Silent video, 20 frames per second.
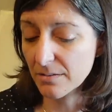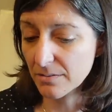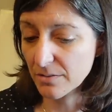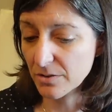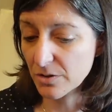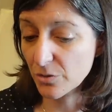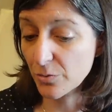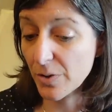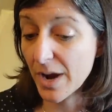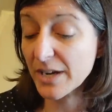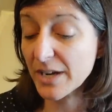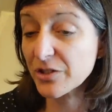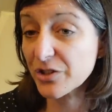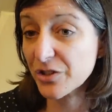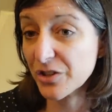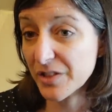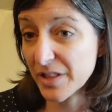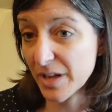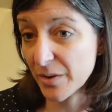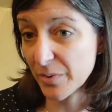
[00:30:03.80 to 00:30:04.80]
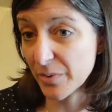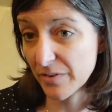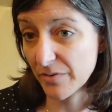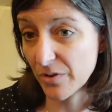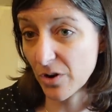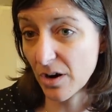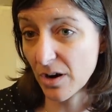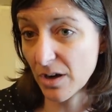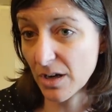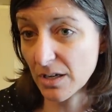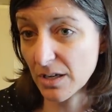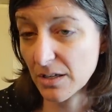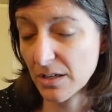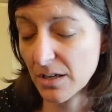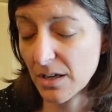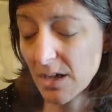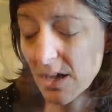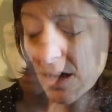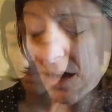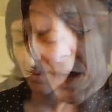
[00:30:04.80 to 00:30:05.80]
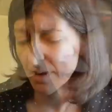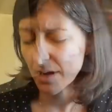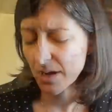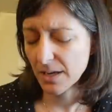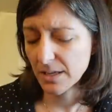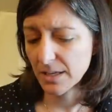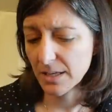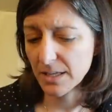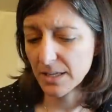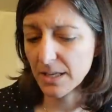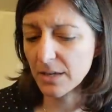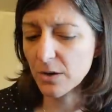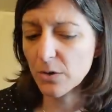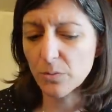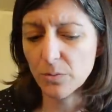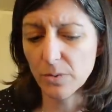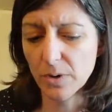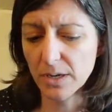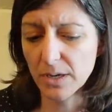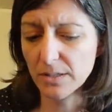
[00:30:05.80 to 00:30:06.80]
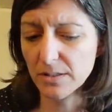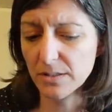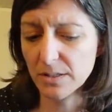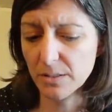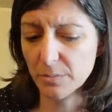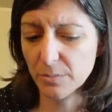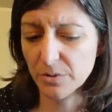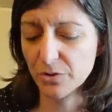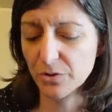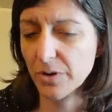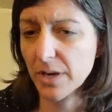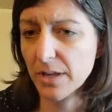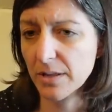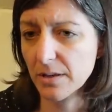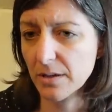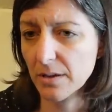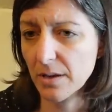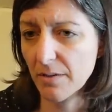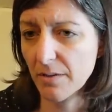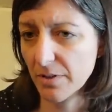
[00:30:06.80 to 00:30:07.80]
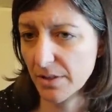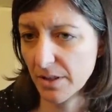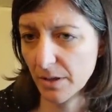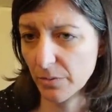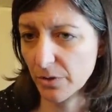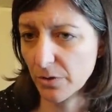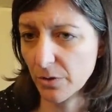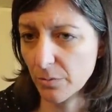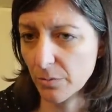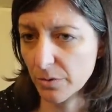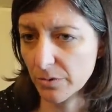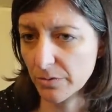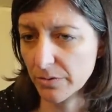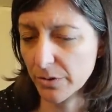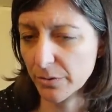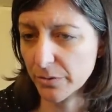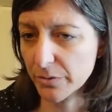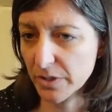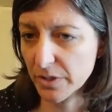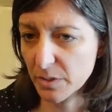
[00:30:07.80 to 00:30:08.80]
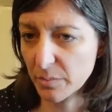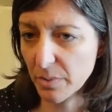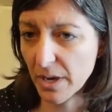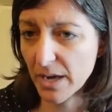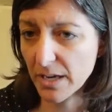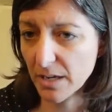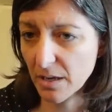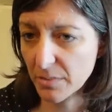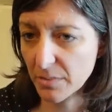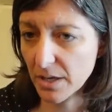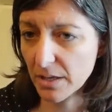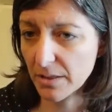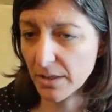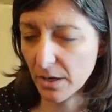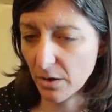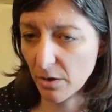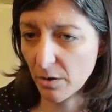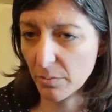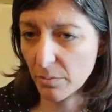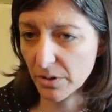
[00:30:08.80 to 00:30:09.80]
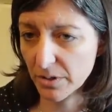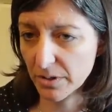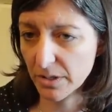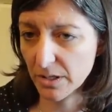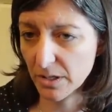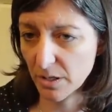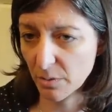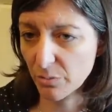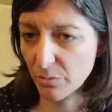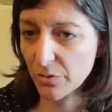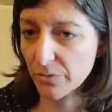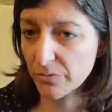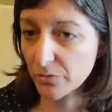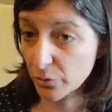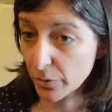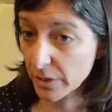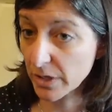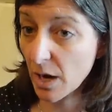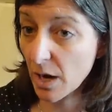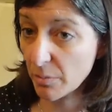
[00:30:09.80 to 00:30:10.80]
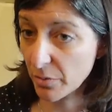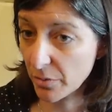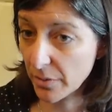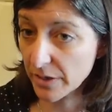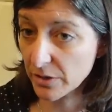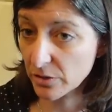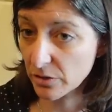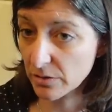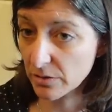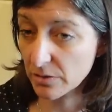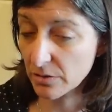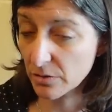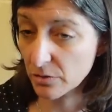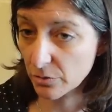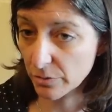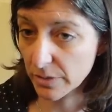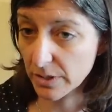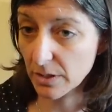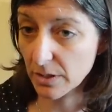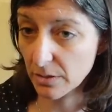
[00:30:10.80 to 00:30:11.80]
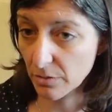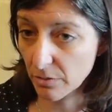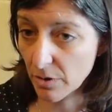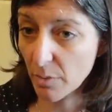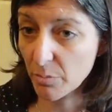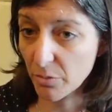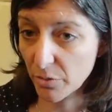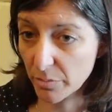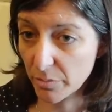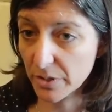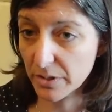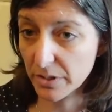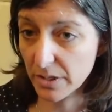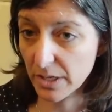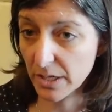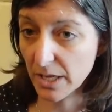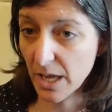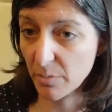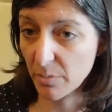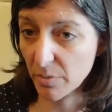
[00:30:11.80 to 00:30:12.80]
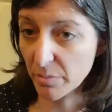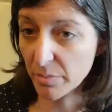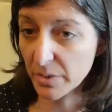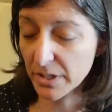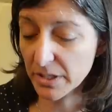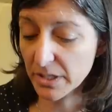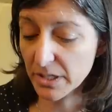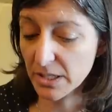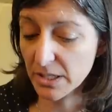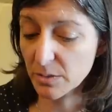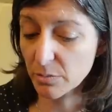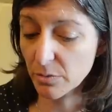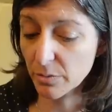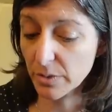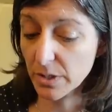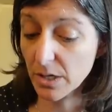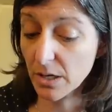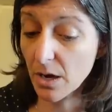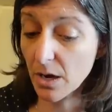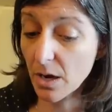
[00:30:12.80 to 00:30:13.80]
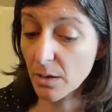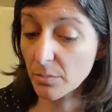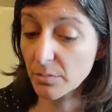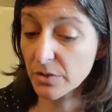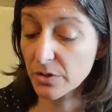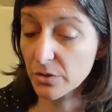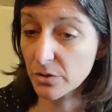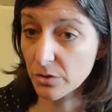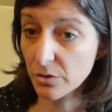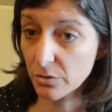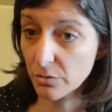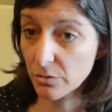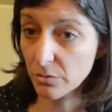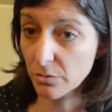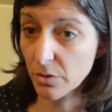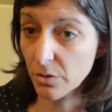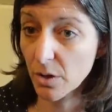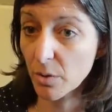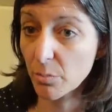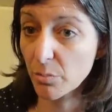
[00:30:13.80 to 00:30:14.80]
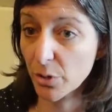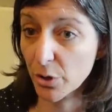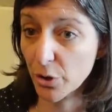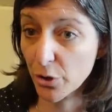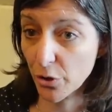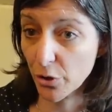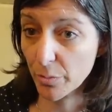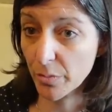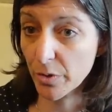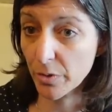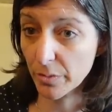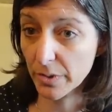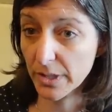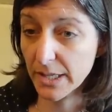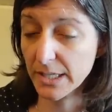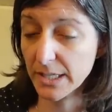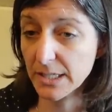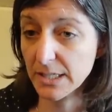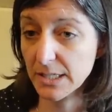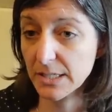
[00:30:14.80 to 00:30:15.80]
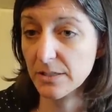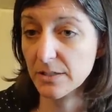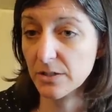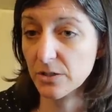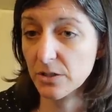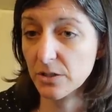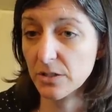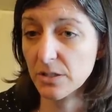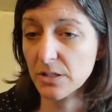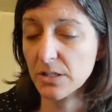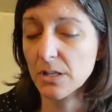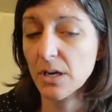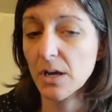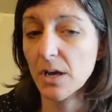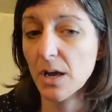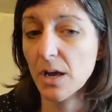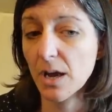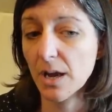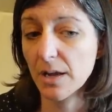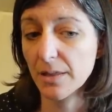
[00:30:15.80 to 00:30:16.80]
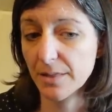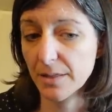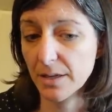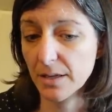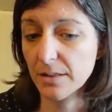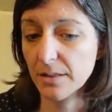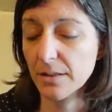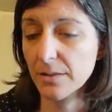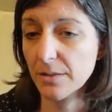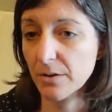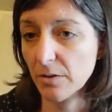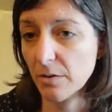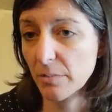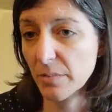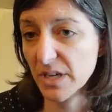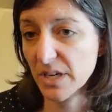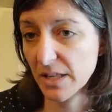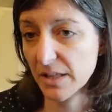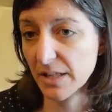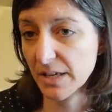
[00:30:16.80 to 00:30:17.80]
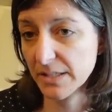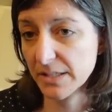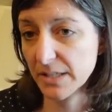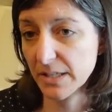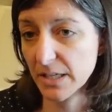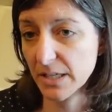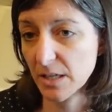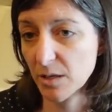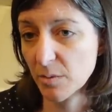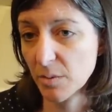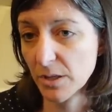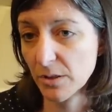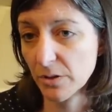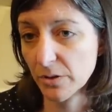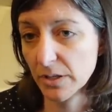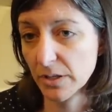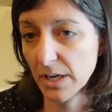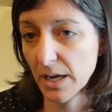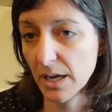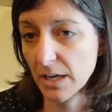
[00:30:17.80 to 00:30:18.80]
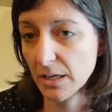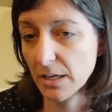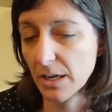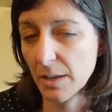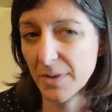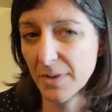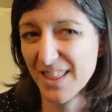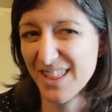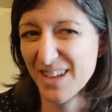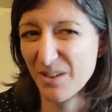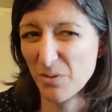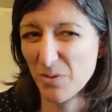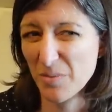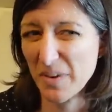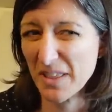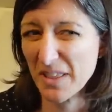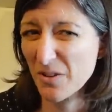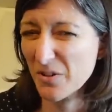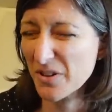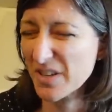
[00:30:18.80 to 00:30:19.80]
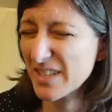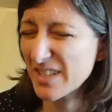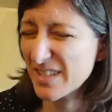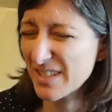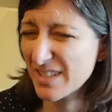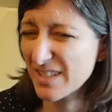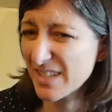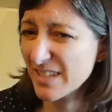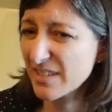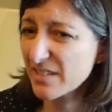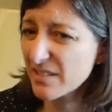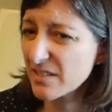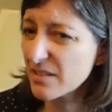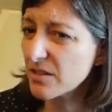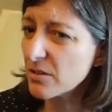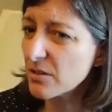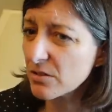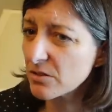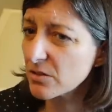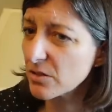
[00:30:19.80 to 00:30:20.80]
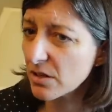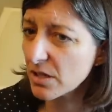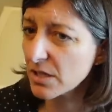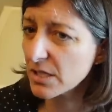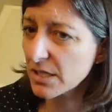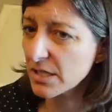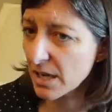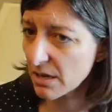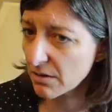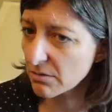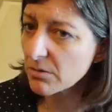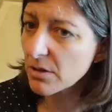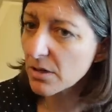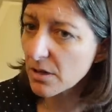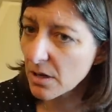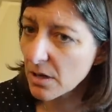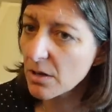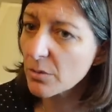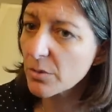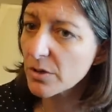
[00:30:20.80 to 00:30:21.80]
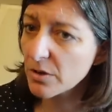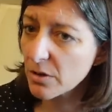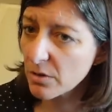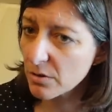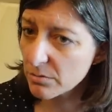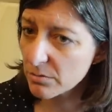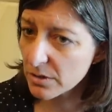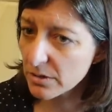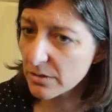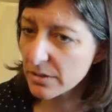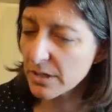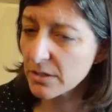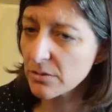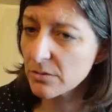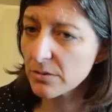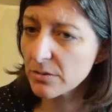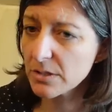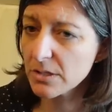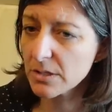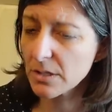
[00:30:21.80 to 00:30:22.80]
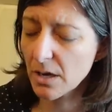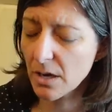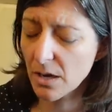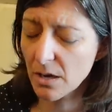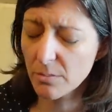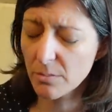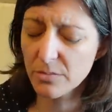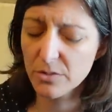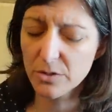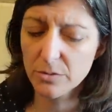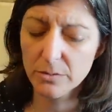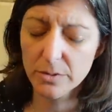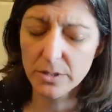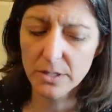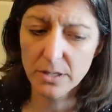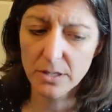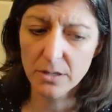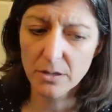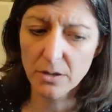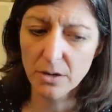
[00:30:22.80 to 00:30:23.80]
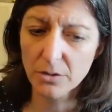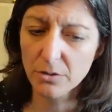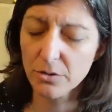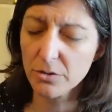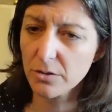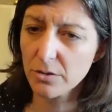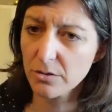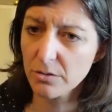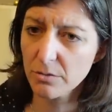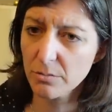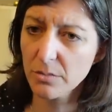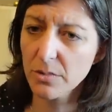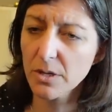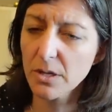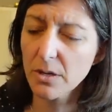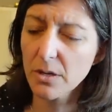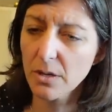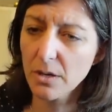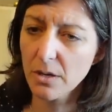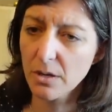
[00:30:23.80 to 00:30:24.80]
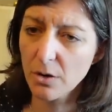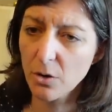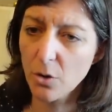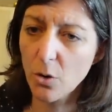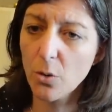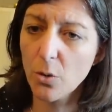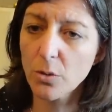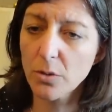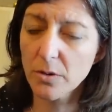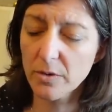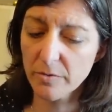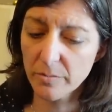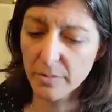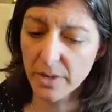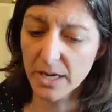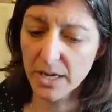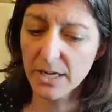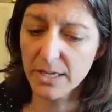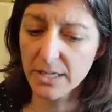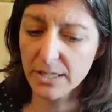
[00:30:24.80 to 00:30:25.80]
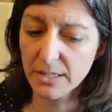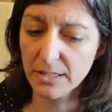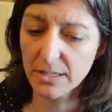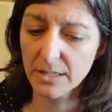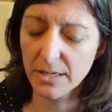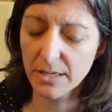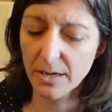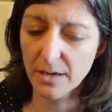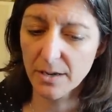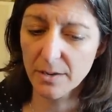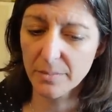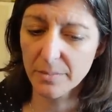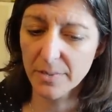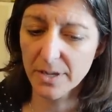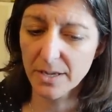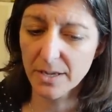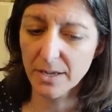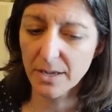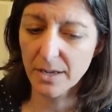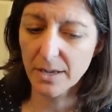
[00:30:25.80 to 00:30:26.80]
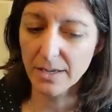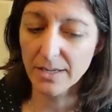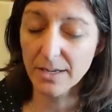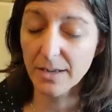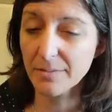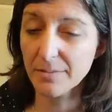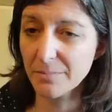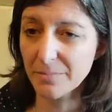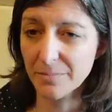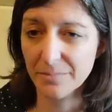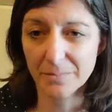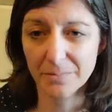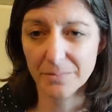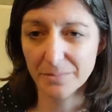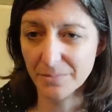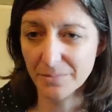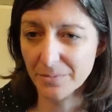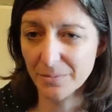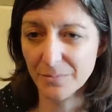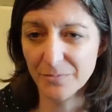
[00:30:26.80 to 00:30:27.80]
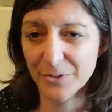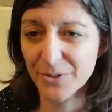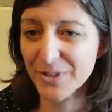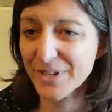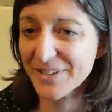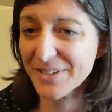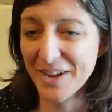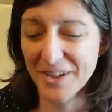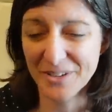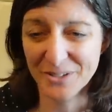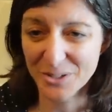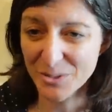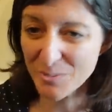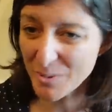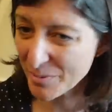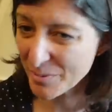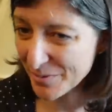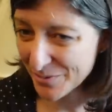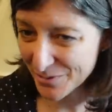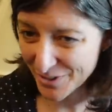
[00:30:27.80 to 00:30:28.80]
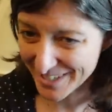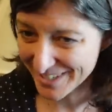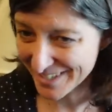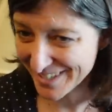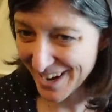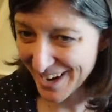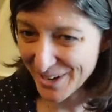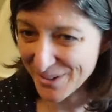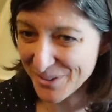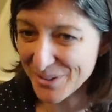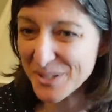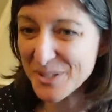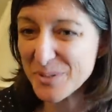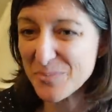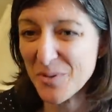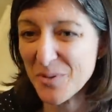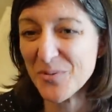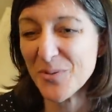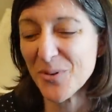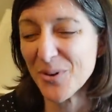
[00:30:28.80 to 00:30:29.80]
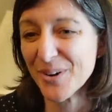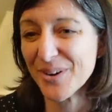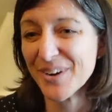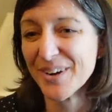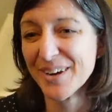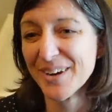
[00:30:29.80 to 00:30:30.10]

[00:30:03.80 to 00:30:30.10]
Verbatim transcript: direction that we've gone. And I don't want to portray that everything with Goldwater-Nichols is bad. I mean, I think our ability to improve joint operations and joint interoperability and capabilities, but when it comes to procurement-related decisions, I think that there are many things that need to be looked at. And I mean, I think we're like 36 years on now with Goldwater-Nichols, so really a longer-term goal of mine. And I fully acknowledge people have tried to tackle this before.